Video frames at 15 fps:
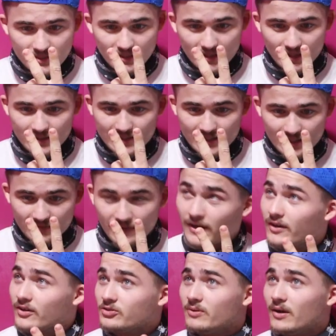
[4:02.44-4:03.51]
seeing like six
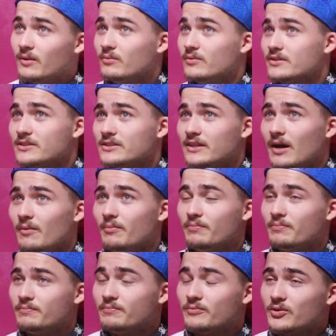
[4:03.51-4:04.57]
fingers, mom. This is not
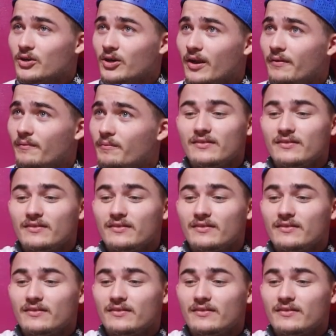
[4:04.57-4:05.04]
good.